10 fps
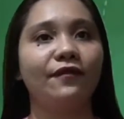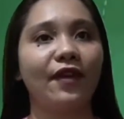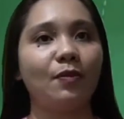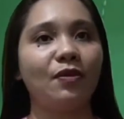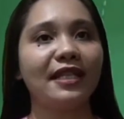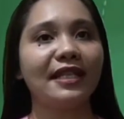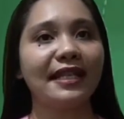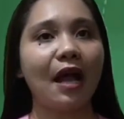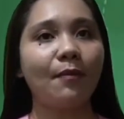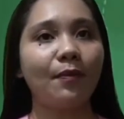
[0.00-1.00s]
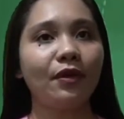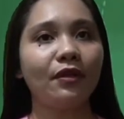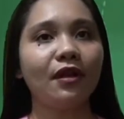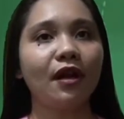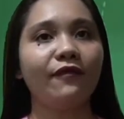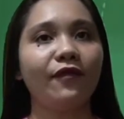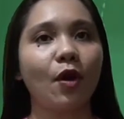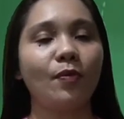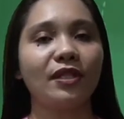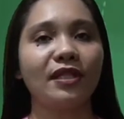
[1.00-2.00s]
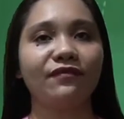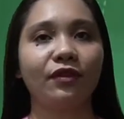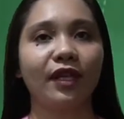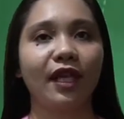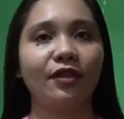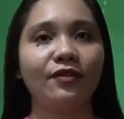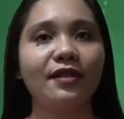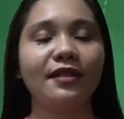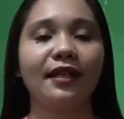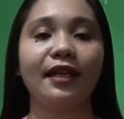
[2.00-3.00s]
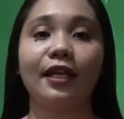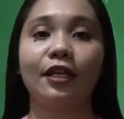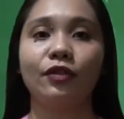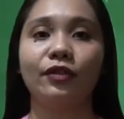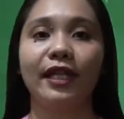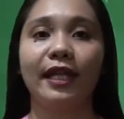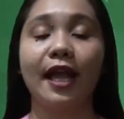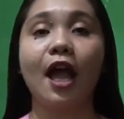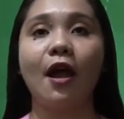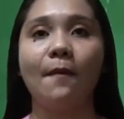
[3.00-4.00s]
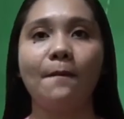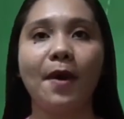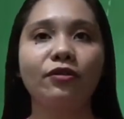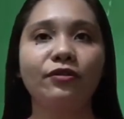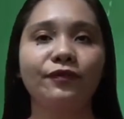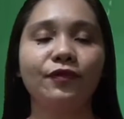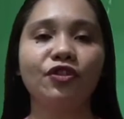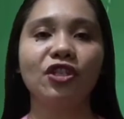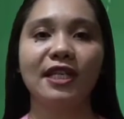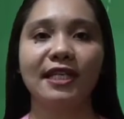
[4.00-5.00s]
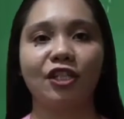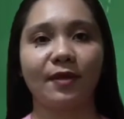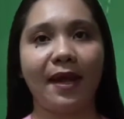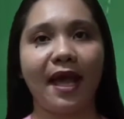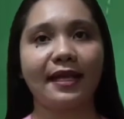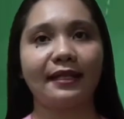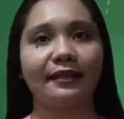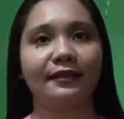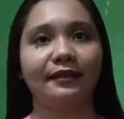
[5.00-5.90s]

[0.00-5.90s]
Famous example of composite volcanoes including Mount Fuji in Japan,